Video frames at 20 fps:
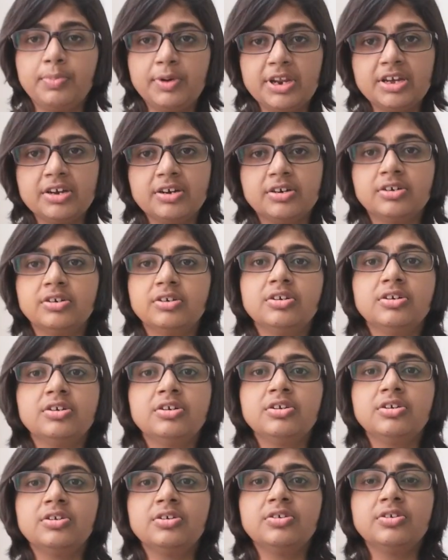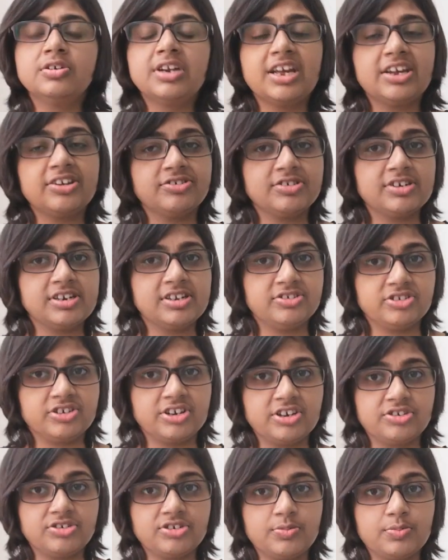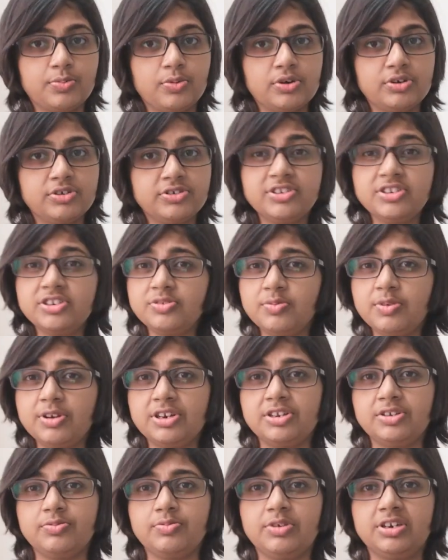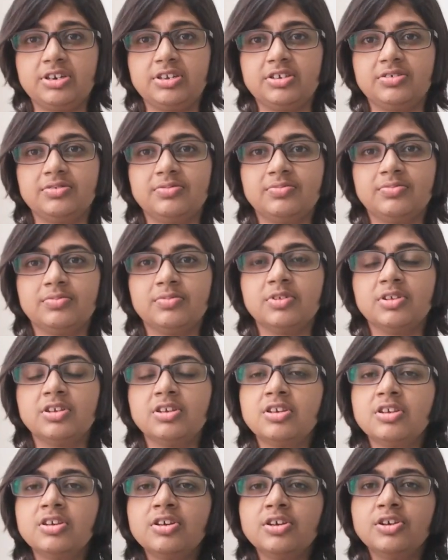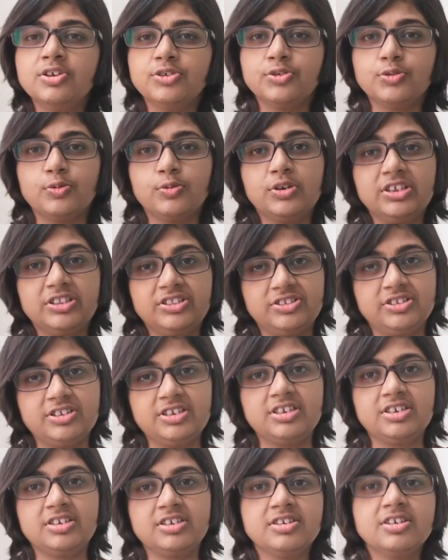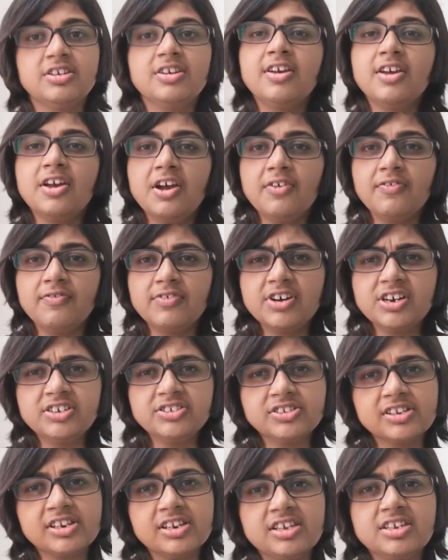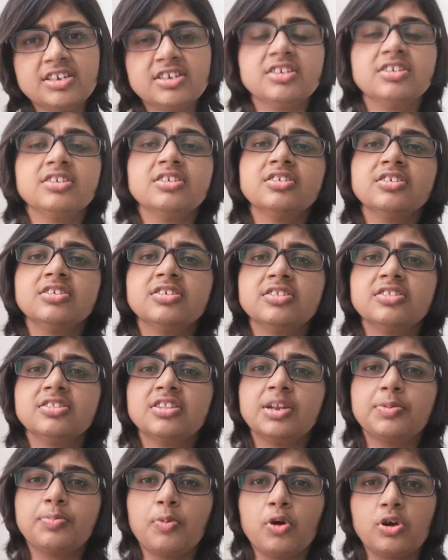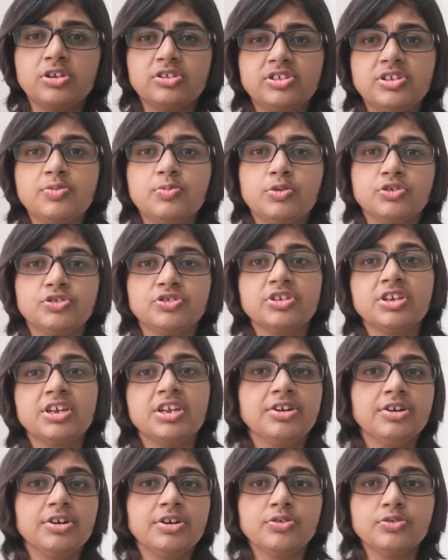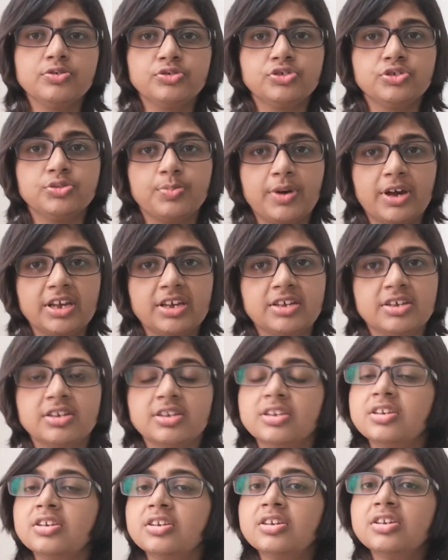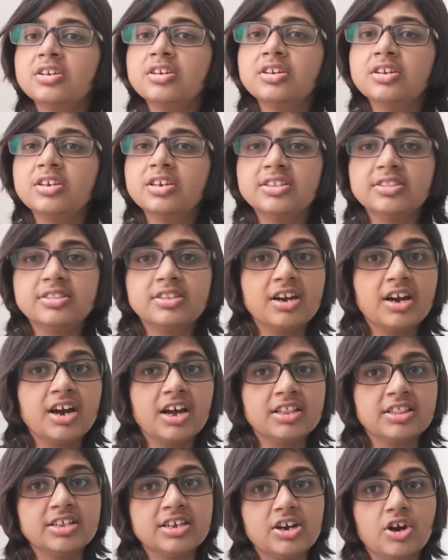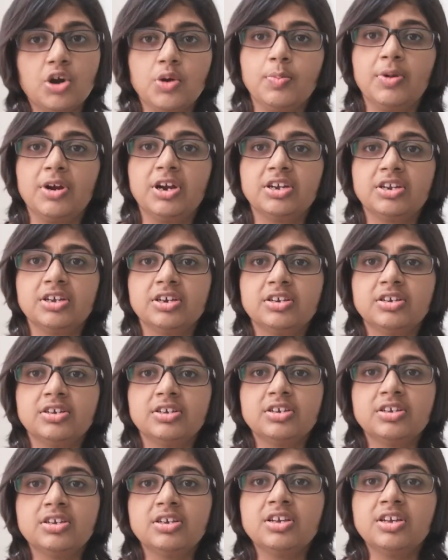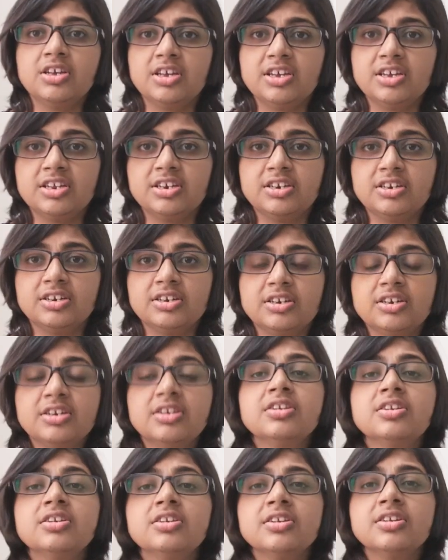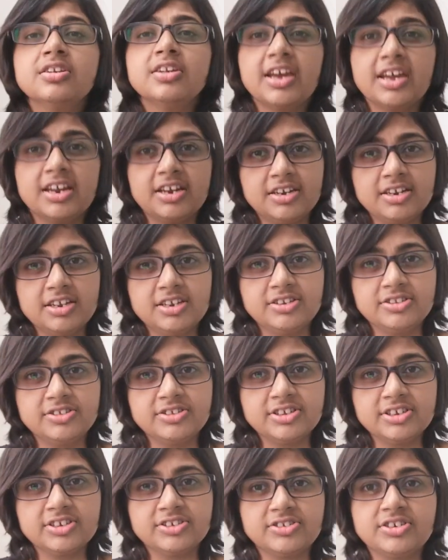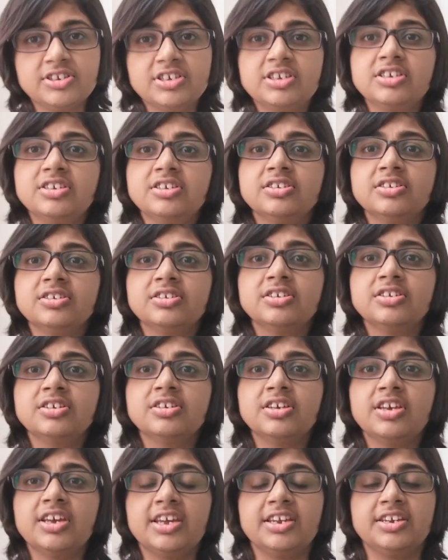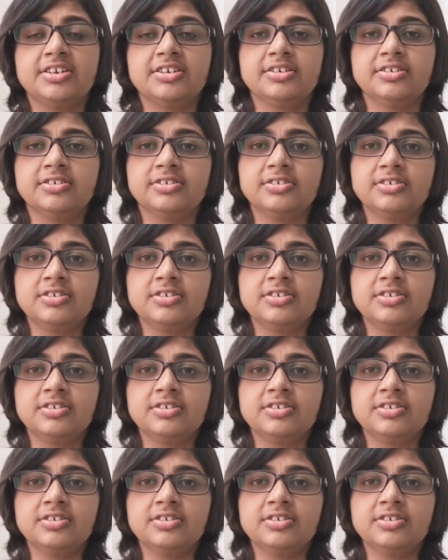prior National Education Policy 2020. So let's see. Firstly, that policy was introduced by Indira Gandhi government in 1968.